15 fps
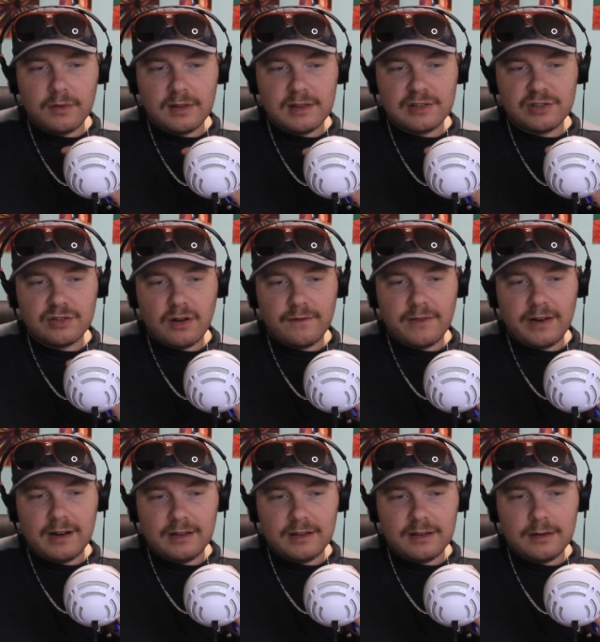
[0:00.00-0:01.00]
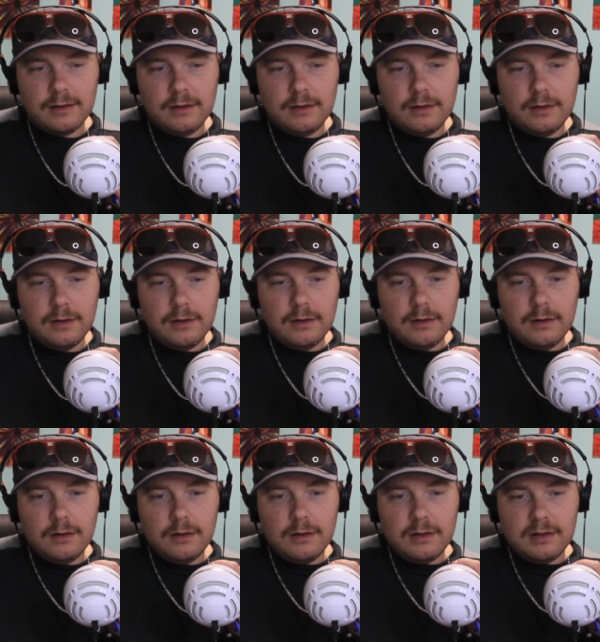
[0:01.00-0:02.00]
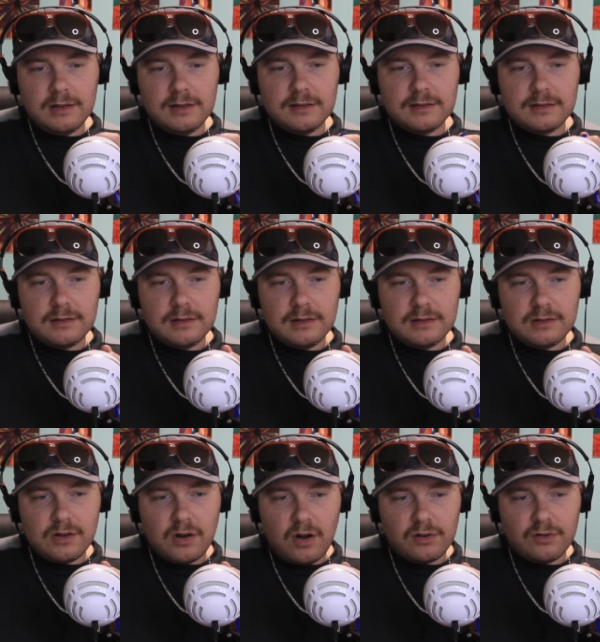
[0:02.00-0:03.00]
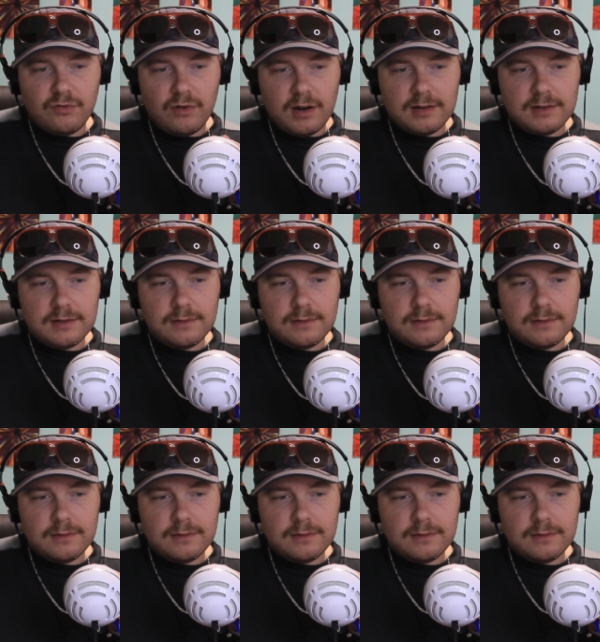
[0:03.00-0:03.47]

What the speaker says: they shot fatally is not great.